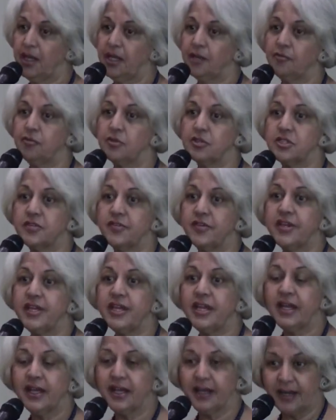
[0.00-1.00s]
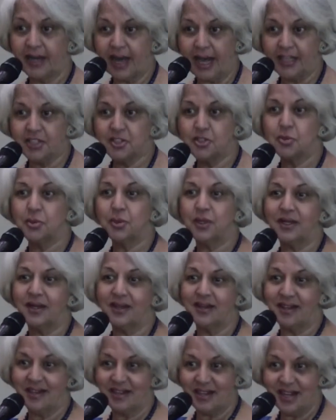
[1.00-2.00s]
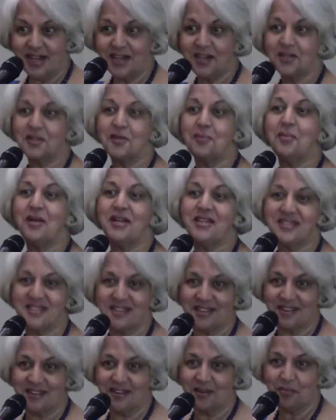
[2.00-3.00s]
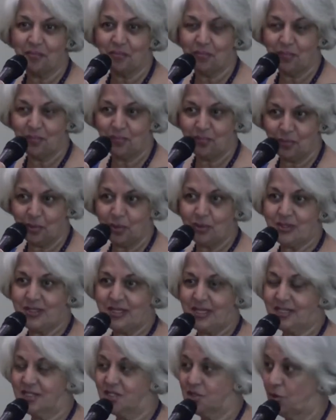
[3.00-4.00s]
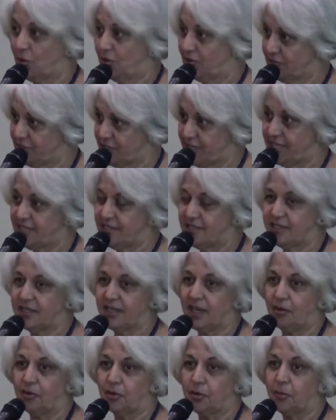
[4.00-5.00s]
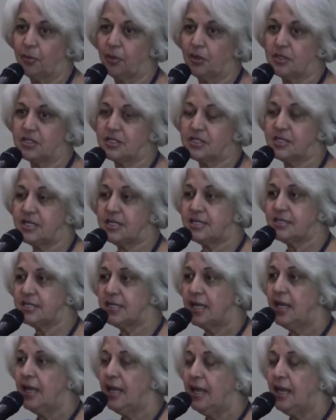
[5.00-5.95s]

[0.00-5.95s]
it was a very gradual and incremental process of changing our policies.